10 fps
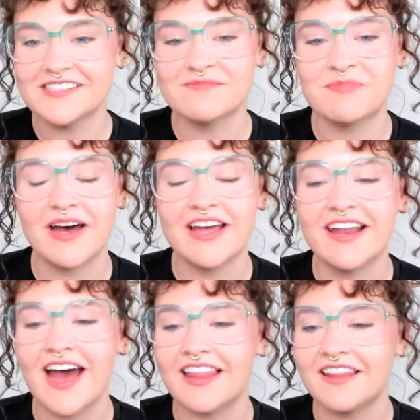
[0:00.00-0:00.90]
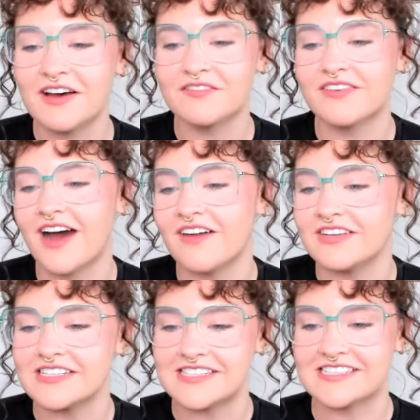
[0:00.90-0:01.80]
But I love
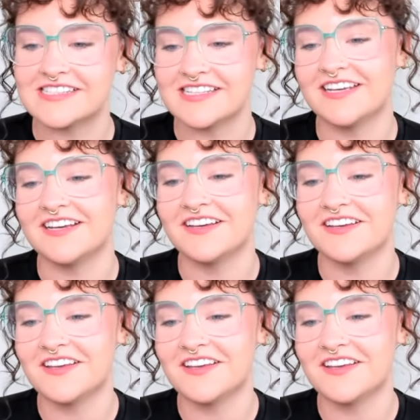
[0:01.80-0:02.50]
obviously seeing,